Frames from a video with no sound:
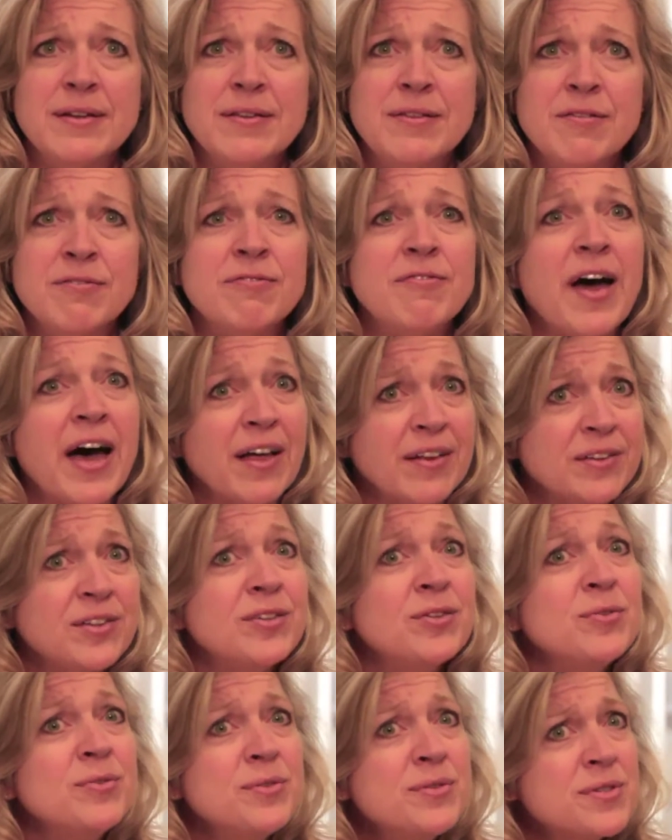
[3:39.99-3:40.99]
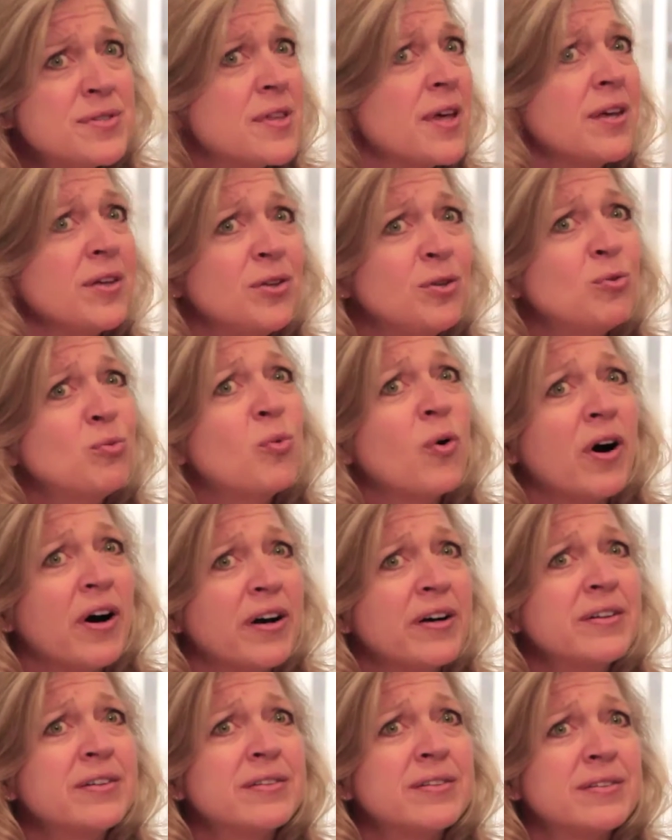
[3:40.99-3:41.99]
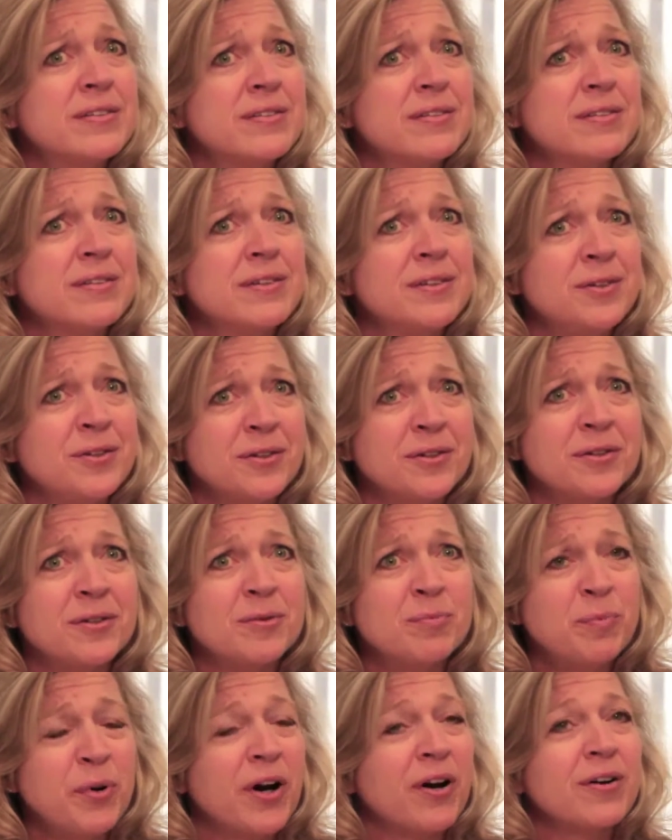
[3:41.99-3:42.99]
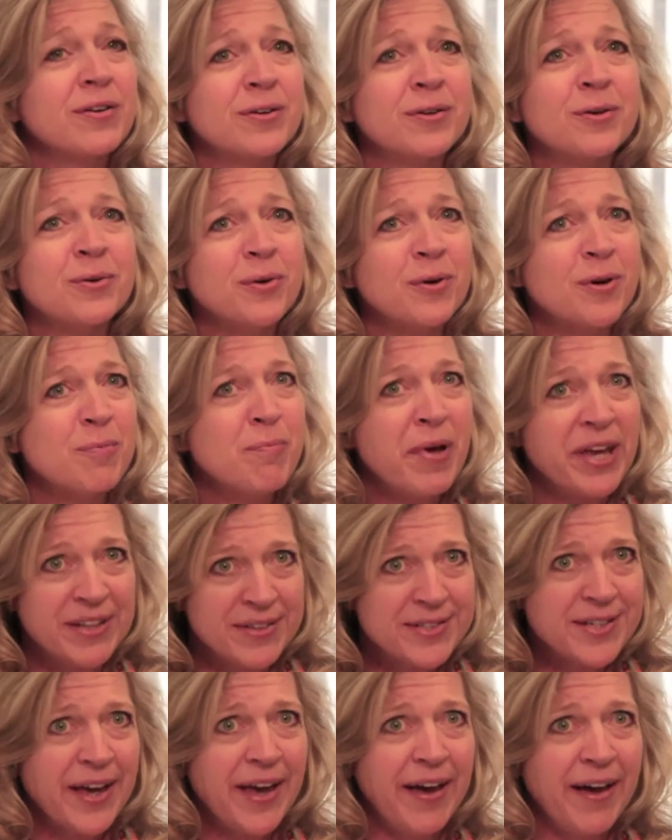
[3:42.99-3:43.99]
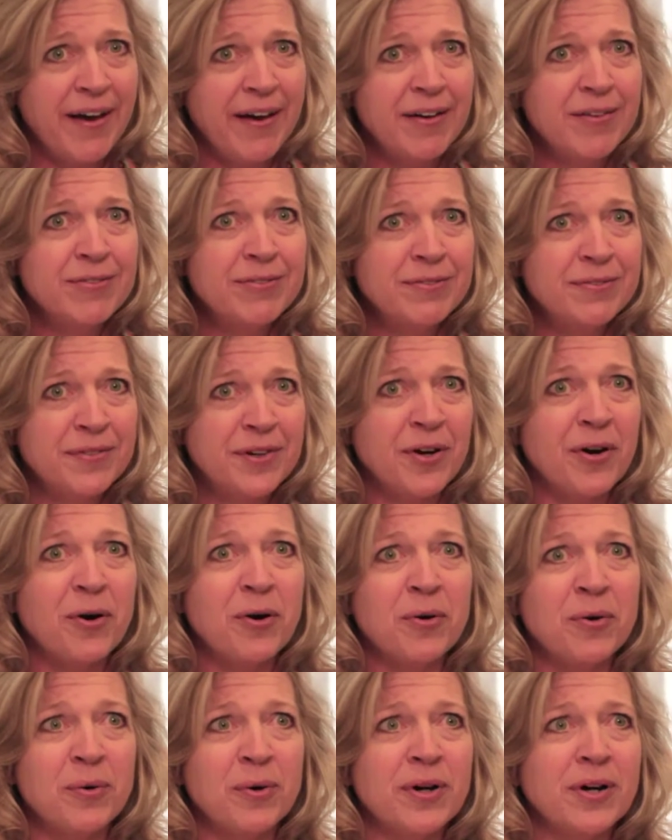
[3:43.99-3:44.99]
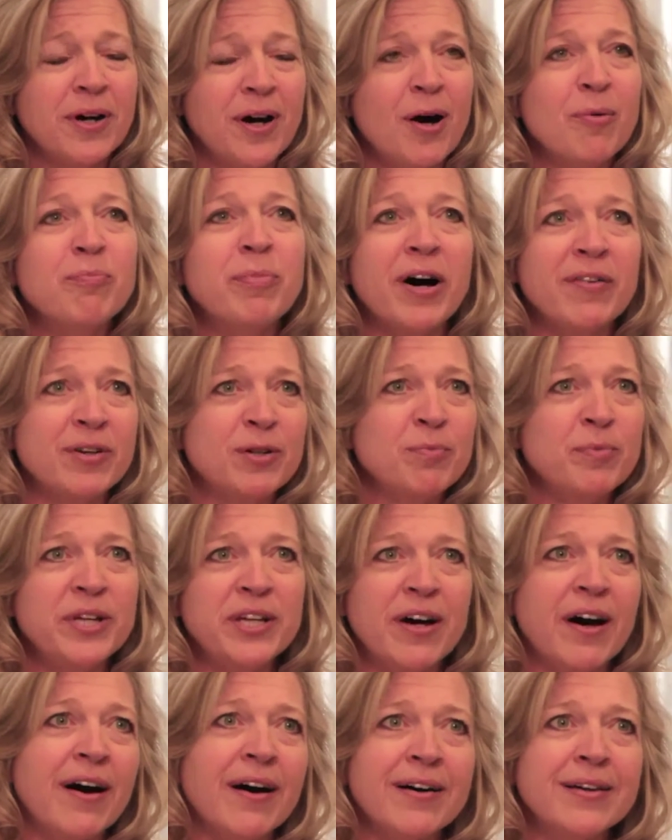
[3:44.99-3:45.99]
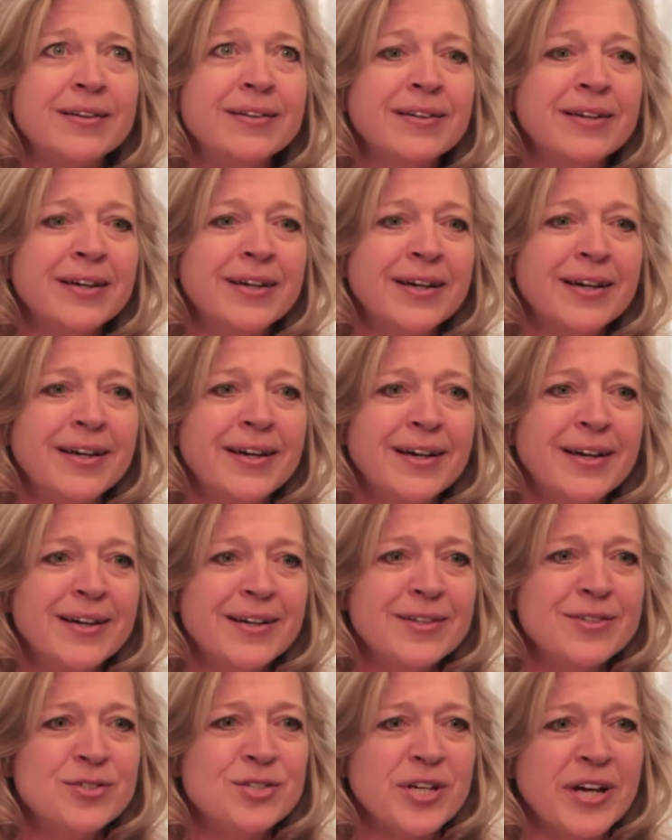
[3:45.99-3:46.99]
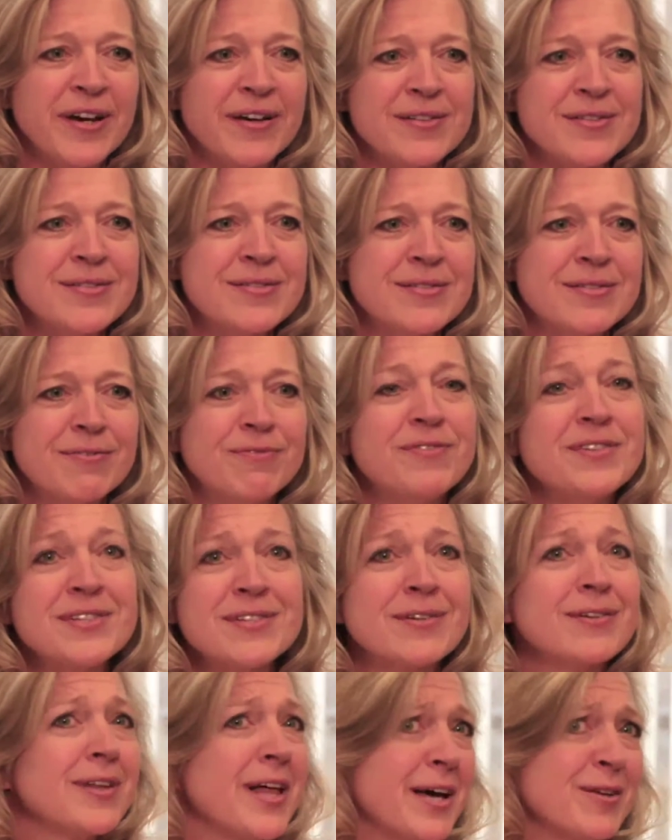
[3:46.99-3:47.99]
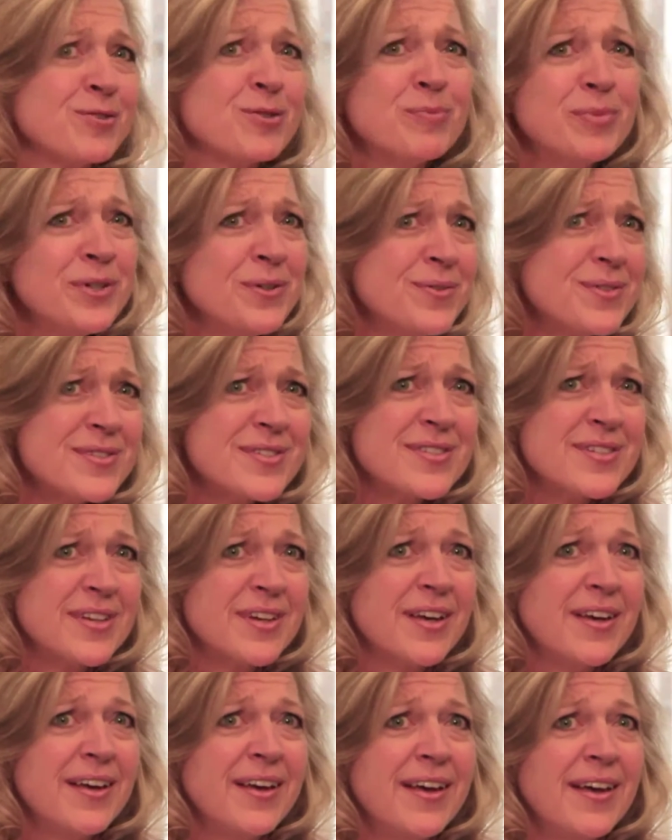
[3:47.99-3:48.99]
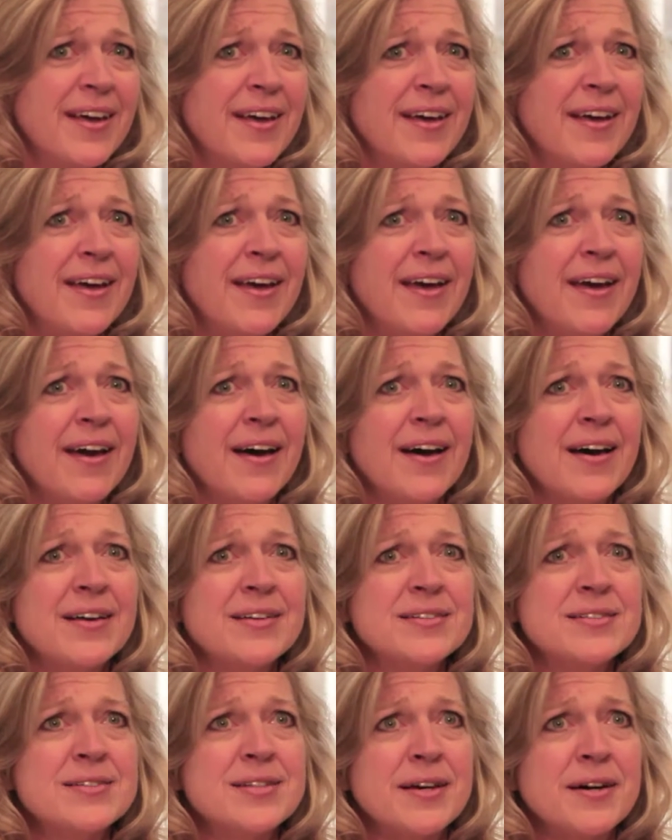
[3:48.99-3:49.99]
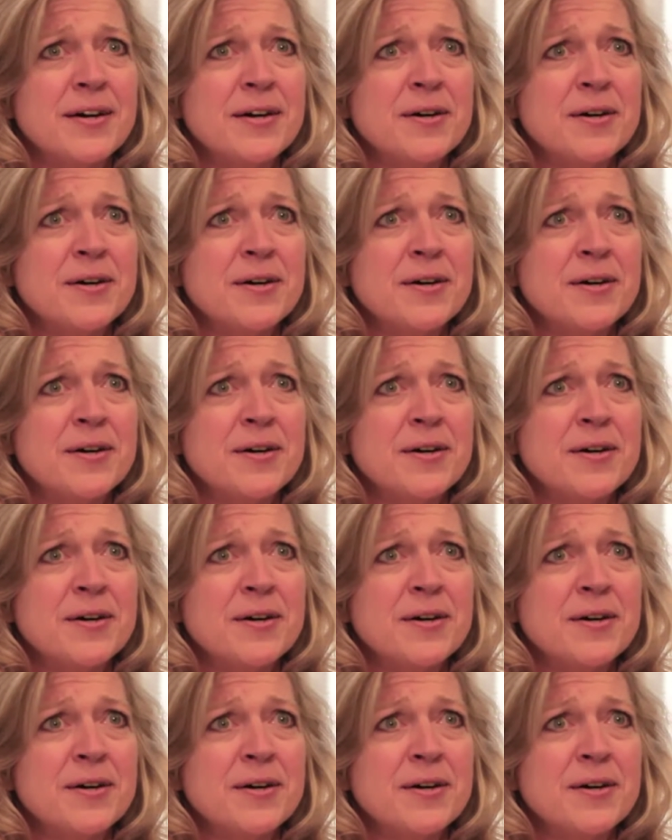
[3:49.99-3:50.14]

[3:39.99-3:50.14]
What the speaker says: the values that you want your partner or a mate to have go above and beyond just physical attributes. And